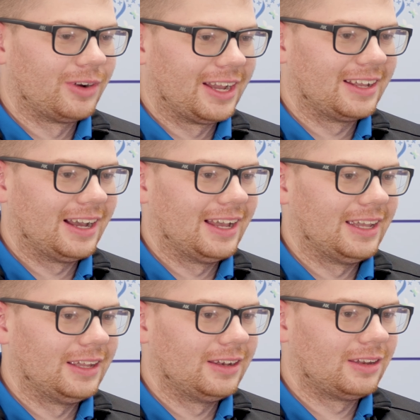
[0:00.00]
I got
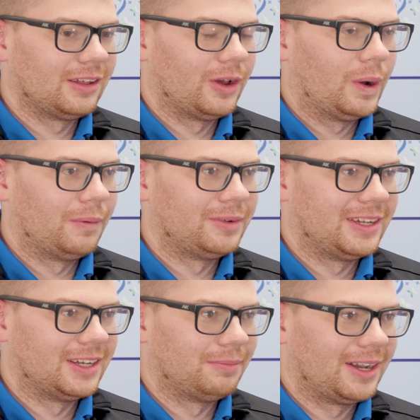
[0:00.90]
into OMT
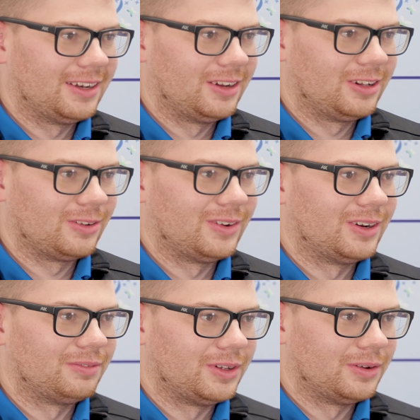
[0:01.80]
in my initial
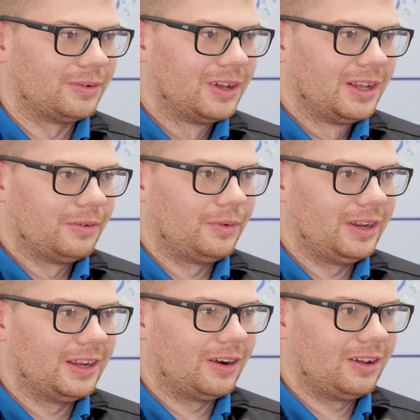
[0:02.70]
interview,
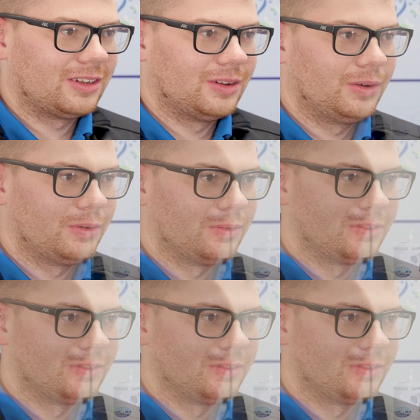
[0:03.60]
we also